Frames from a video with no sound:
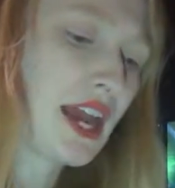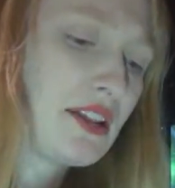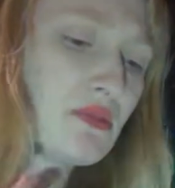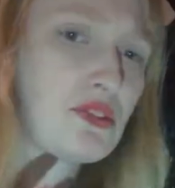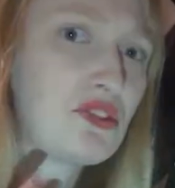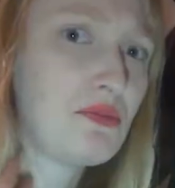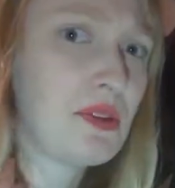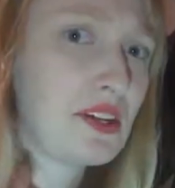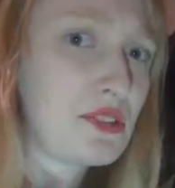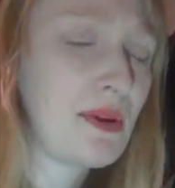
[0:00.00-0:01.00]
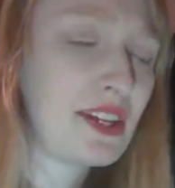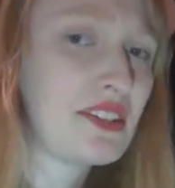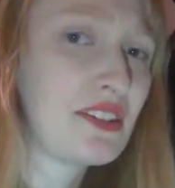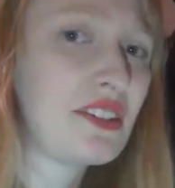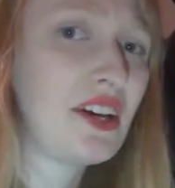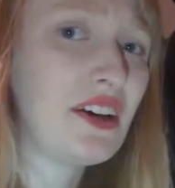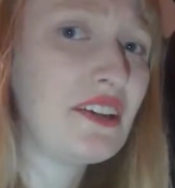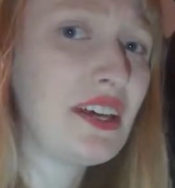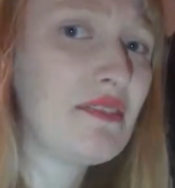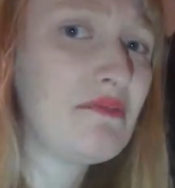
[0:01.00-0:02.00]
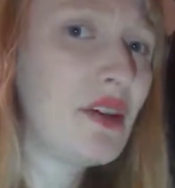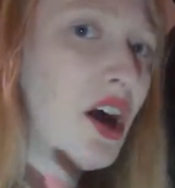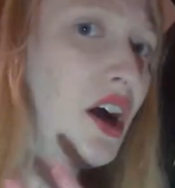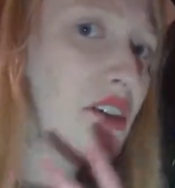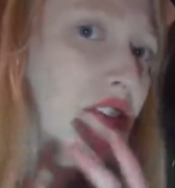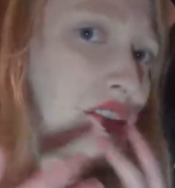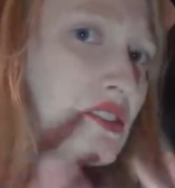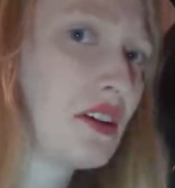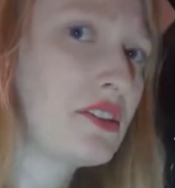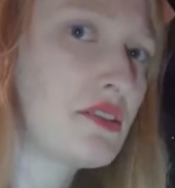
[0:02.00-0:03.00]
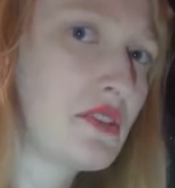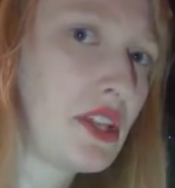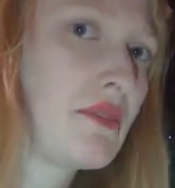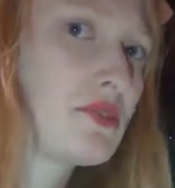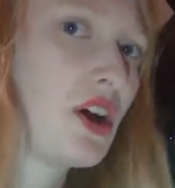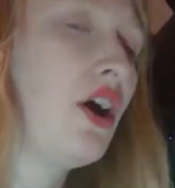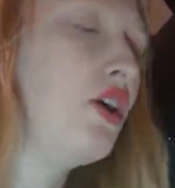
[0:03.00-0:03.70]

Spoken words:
anyone should be expected to learn them. I think scientific names are a